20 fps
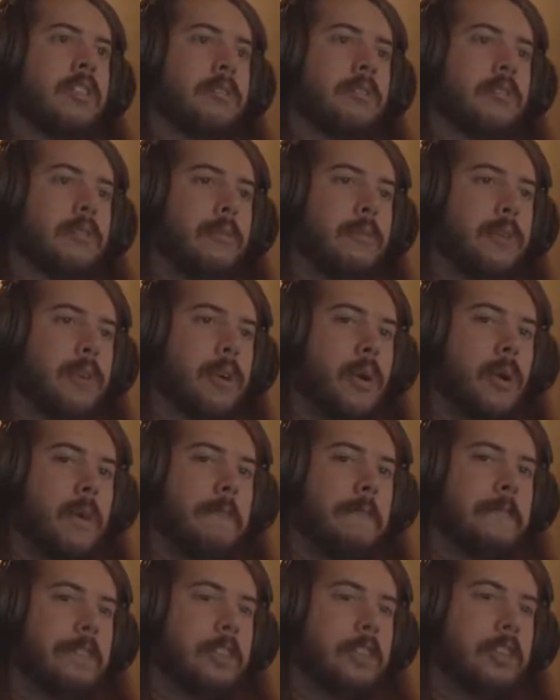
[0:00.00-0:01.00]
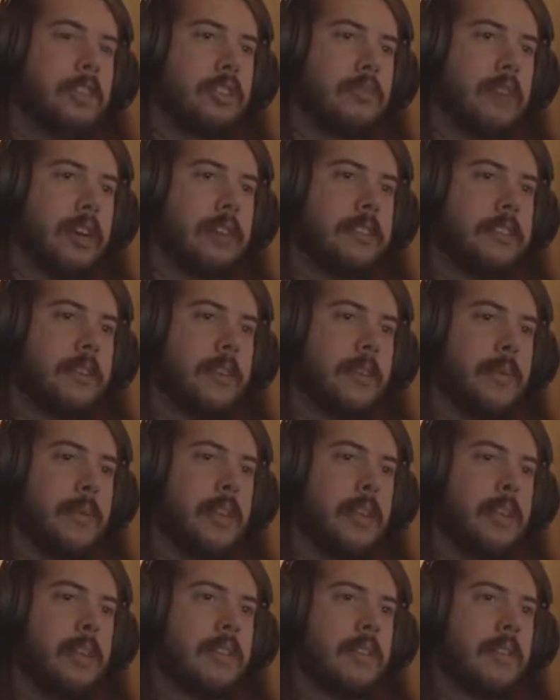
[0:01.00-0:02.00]
But we'll go ahead and finish this race anyway.
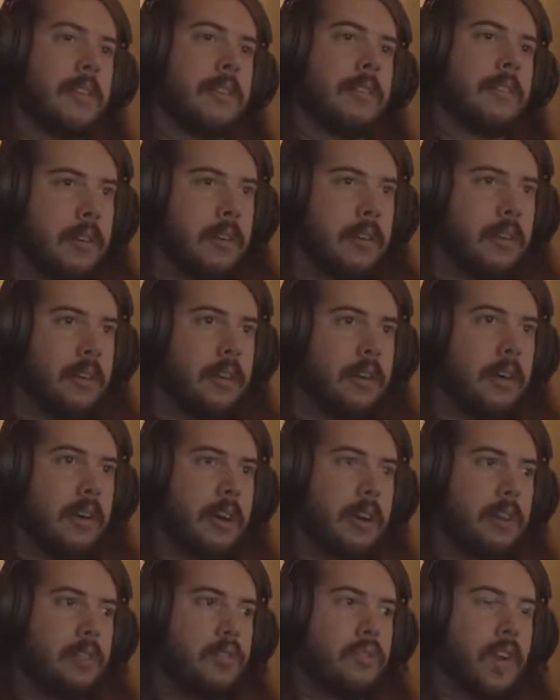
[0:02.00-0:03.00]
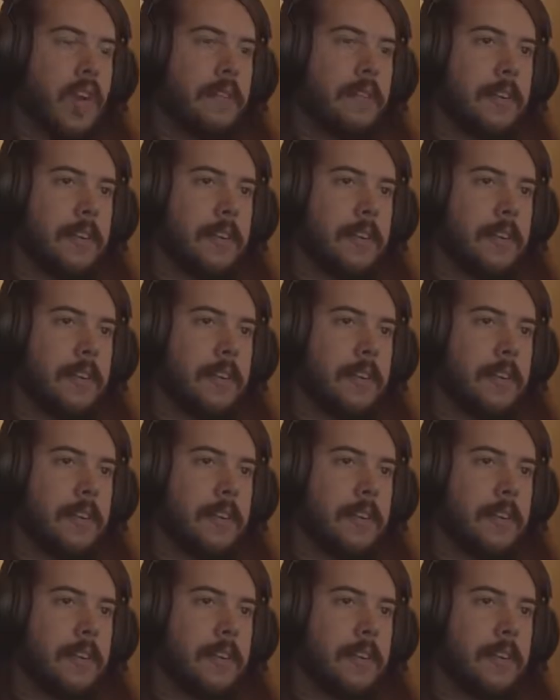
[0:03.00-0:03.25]
Drive